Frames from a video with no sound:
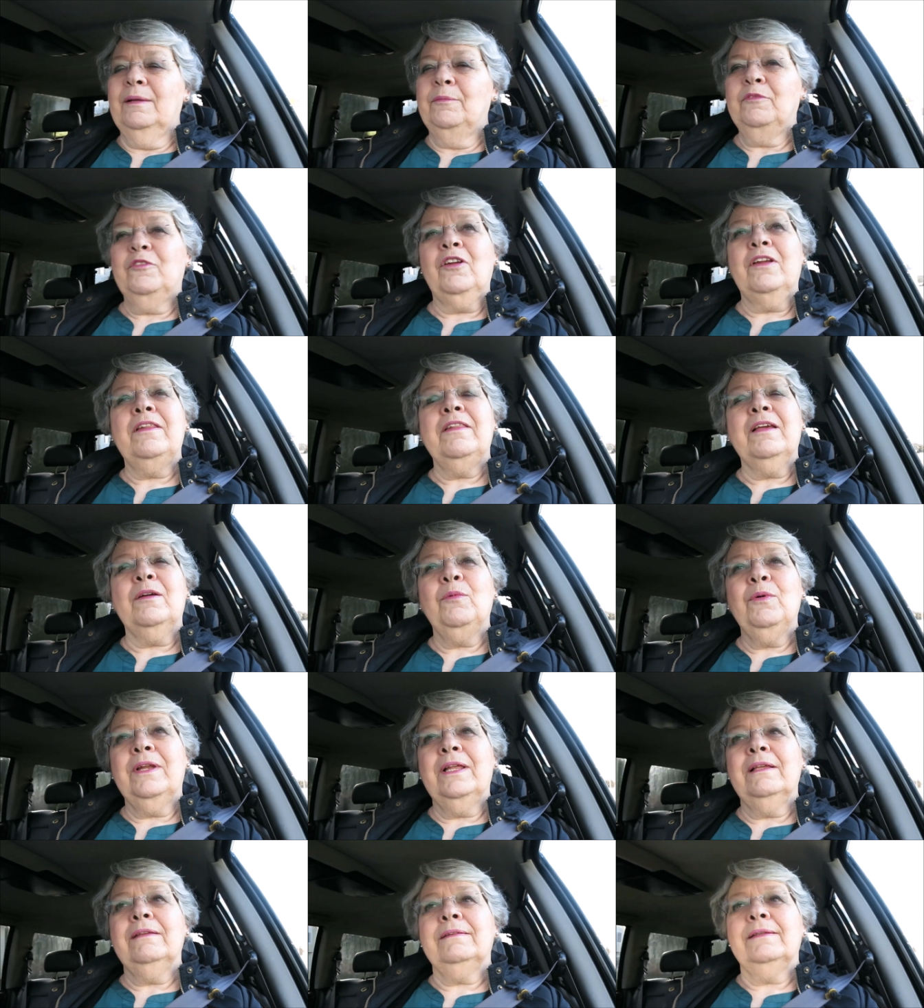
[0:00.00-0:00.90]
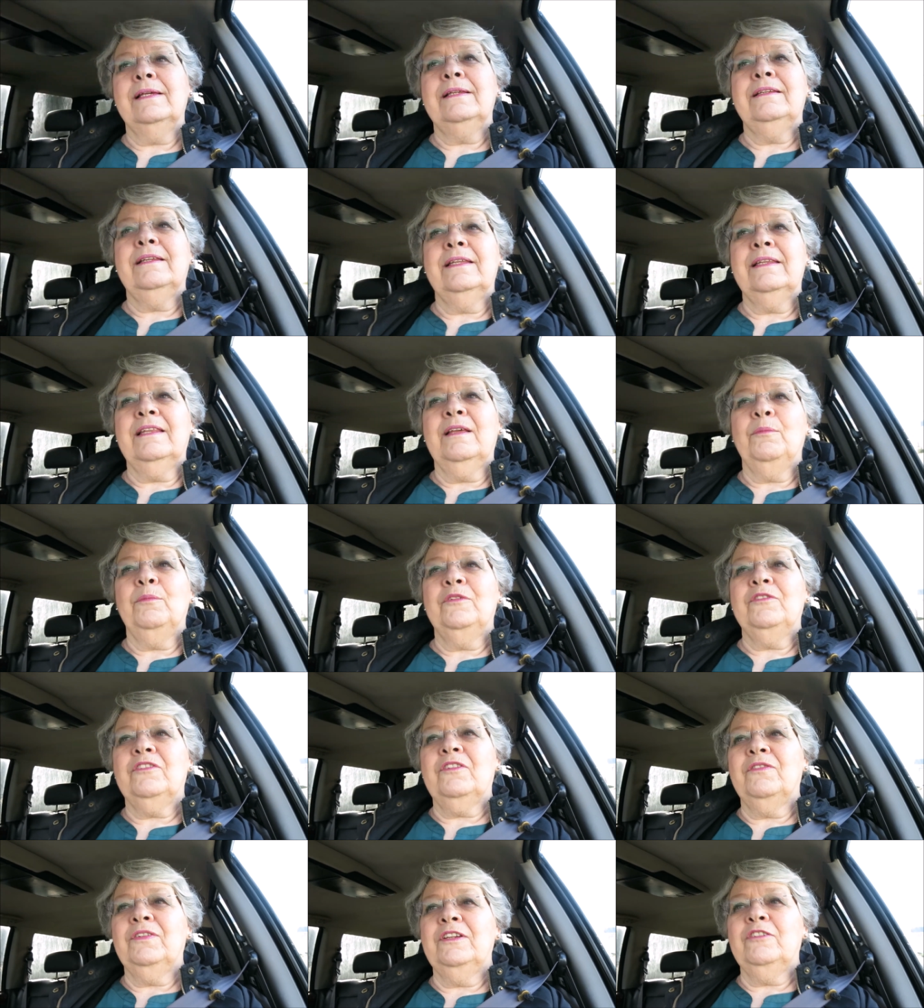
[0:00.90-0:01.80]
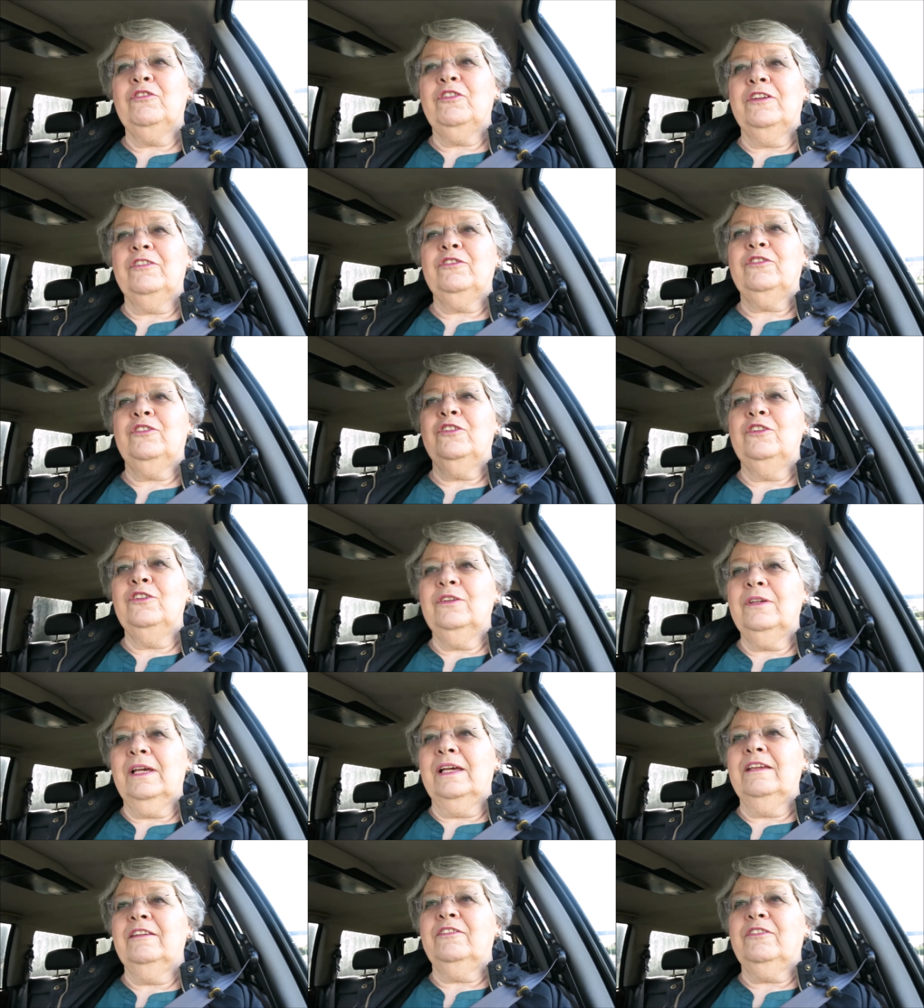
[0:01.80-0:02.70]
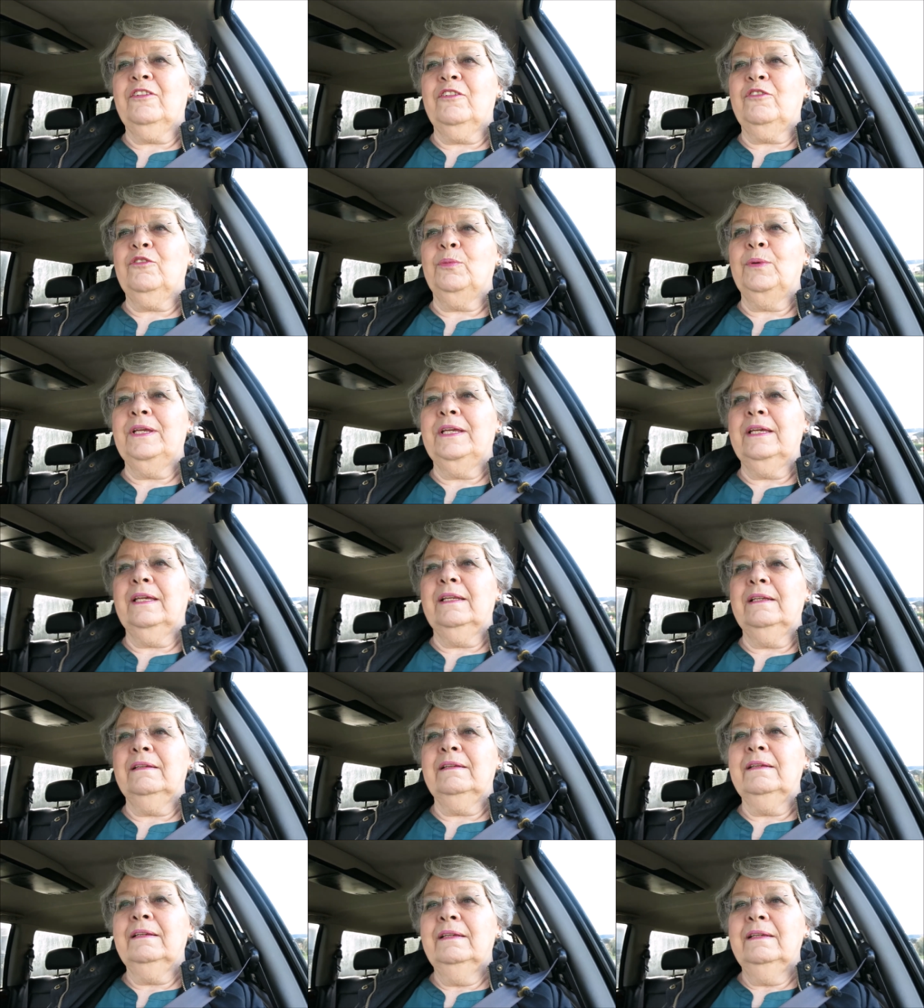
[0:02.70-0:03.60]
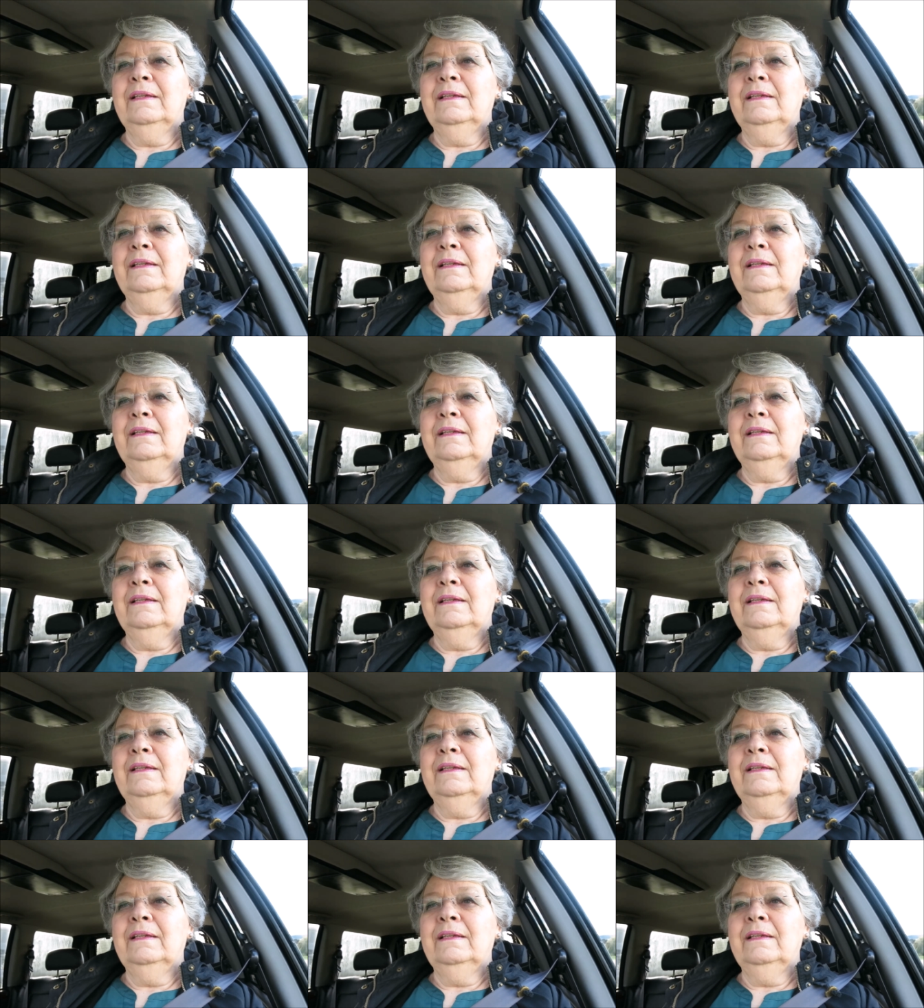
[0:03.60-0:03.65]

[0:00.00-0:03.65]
I'm trying to think what else I did that was of interest to you guys this weekend.